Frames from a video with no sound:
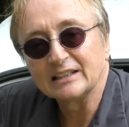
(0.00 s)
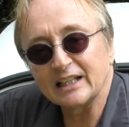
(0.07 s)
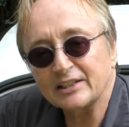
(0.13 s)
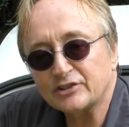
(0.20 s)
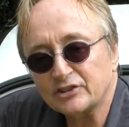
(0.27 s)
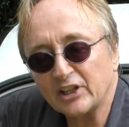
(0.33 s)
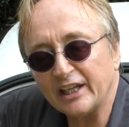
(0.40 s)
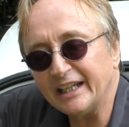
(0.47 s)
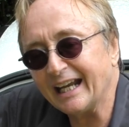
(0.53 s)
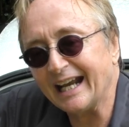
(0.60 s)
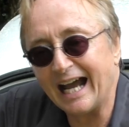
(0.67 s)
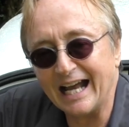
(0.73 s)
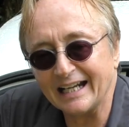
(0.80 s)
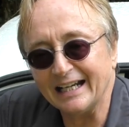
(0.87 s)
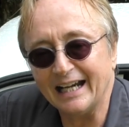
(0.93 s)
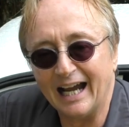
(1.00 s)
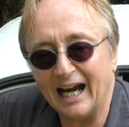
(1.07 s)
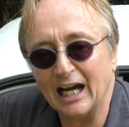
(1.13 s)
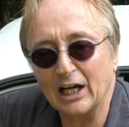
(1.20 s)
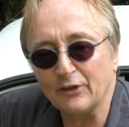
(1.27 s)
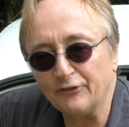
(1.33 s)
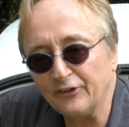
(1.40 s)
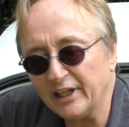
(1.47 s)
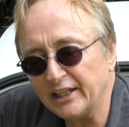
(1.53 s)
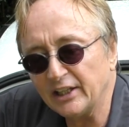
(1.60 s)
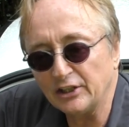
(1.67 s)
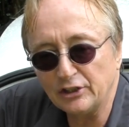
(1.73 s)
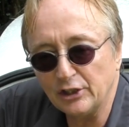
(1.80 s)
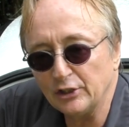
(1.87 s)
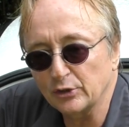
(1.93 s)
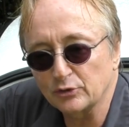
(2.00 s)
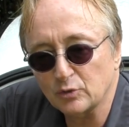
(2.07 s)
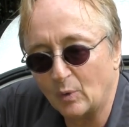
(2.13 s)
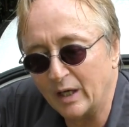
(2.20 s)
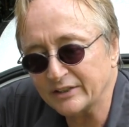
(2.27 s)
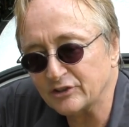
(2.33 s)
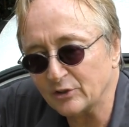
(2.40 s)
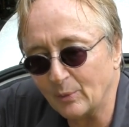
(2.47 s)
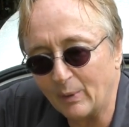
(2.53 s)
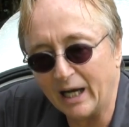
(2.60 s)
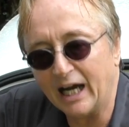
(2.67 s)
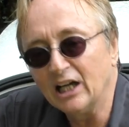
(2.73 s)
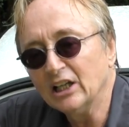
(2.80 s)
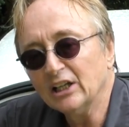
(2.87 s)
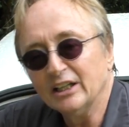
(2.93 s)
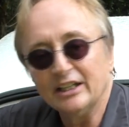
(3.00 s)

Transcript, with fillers: Let's say you got an RV that you use once in a while.